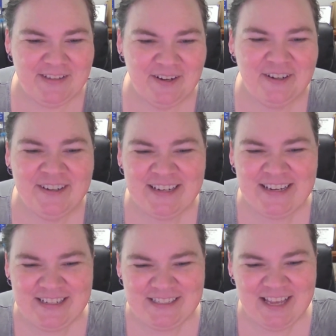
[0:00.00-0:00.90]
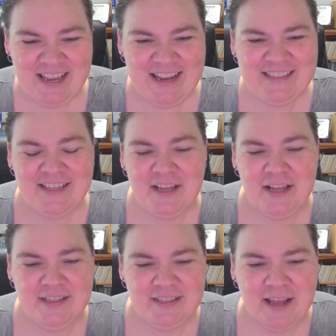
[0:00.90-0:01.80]
So it's
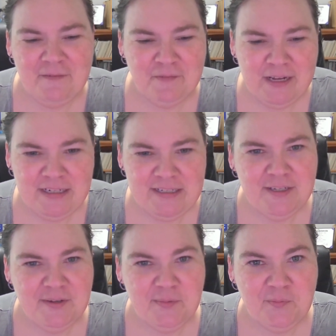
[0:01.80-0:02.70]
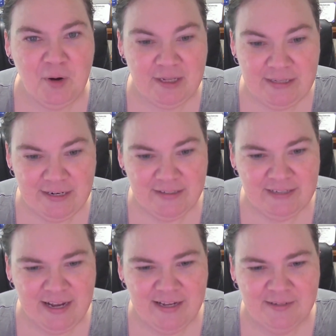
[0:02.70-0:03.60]
a lot of fun to work there.
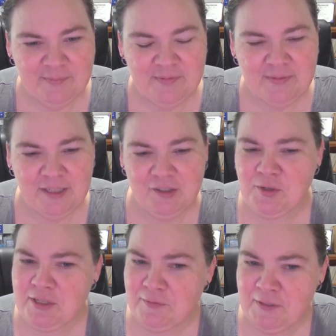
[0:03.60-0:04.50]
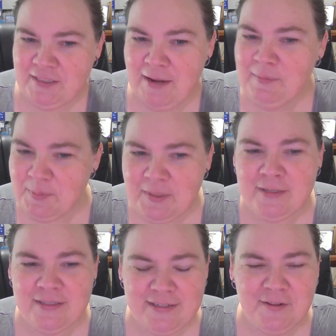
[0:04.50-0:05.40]
A little stressful at times,
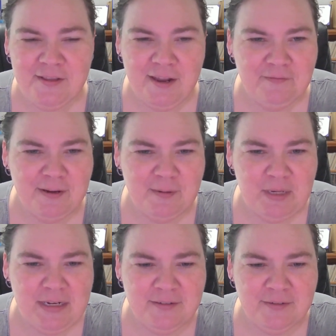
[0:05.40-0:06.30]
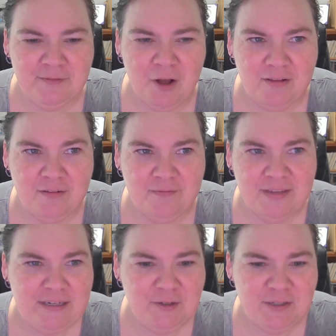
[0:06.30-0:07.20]
but still a lot of fun because of all of
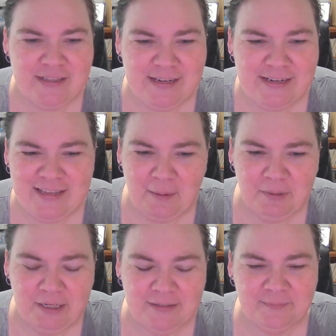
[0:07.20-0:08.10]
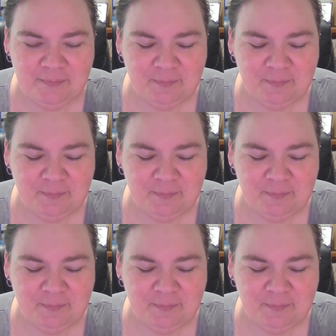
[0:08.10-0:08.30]
the interesting things happening.